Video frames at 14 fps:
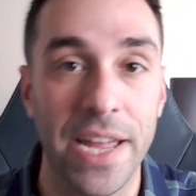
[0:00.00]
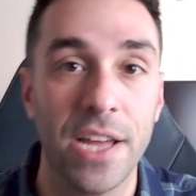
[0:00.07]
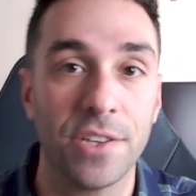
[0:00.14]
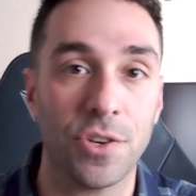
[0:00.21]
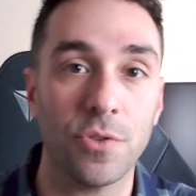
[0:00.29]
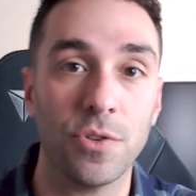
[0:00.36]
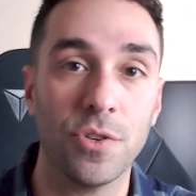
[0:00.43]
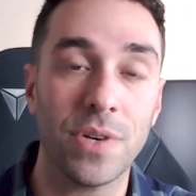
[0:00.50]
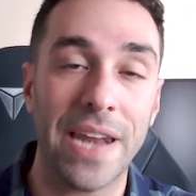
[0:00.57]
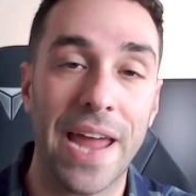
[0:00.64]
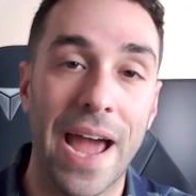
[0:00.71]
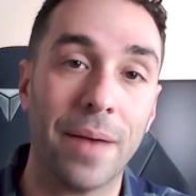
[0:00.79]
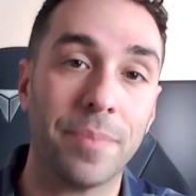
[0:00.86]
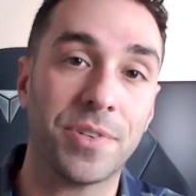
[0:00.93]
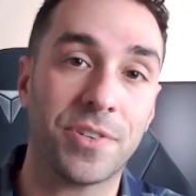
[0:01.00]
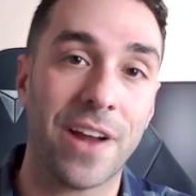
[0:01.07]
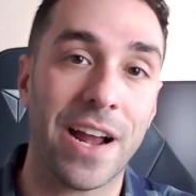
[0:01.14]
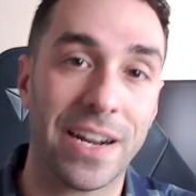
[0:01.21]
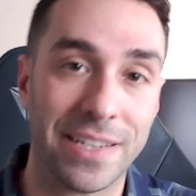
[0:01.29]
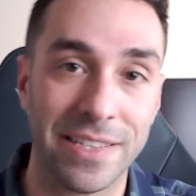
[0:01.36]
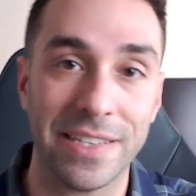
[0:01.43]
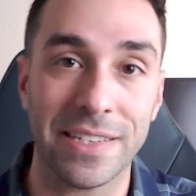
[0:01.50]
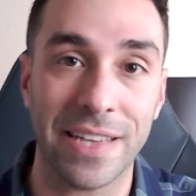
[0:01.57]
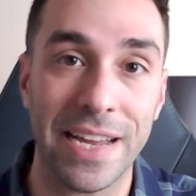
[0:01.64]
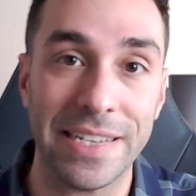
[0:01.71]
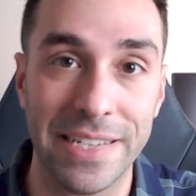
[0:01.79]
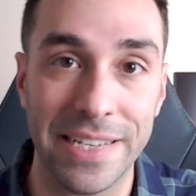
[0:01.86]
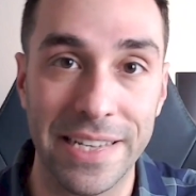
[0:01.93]
So you can abstract these
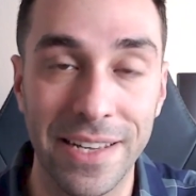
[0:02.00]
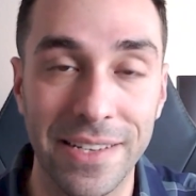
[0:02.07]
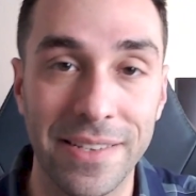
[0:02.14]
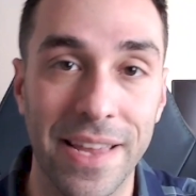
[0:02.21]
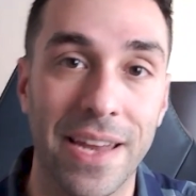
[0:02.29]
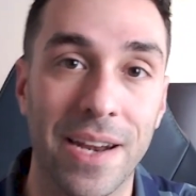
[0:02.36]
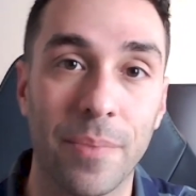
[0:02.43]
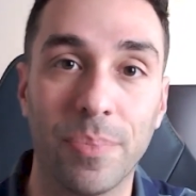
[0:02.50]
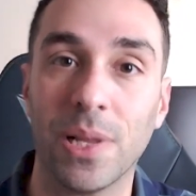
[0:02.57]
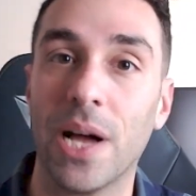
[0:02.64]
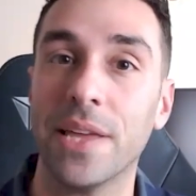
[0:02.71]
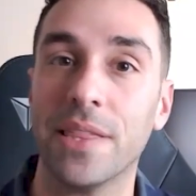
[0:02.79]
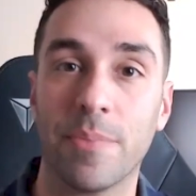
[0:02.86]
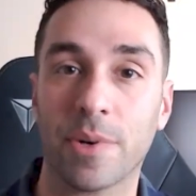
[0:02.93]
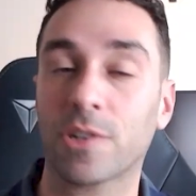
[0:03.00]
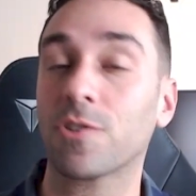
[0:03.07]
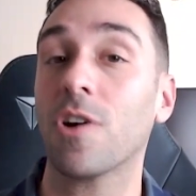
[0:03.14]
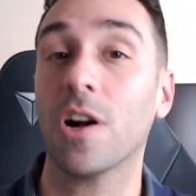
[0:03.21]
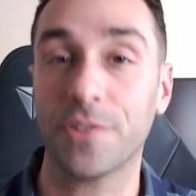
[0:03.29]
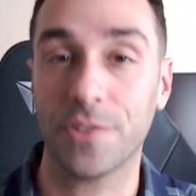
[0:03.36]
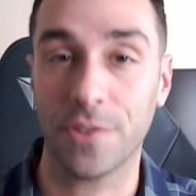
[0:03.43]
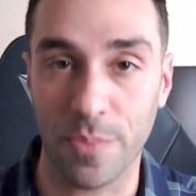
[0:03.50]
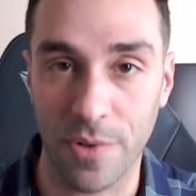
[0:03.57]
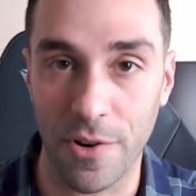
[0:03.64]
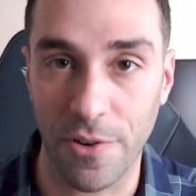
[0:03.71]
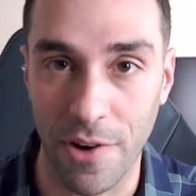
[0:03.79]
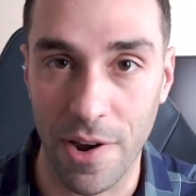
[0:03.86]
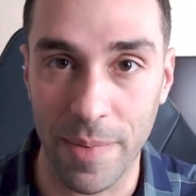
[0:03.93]
ideas and apply them across your
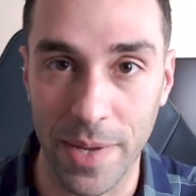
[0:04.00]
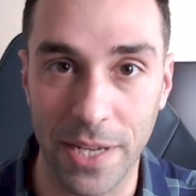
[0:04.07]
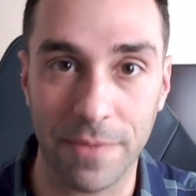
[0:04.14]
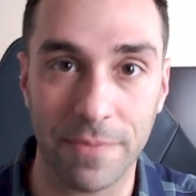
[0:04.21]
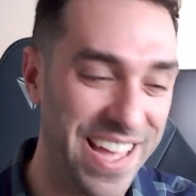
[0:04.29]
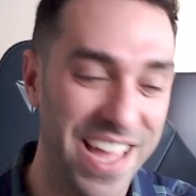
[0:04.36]
programming.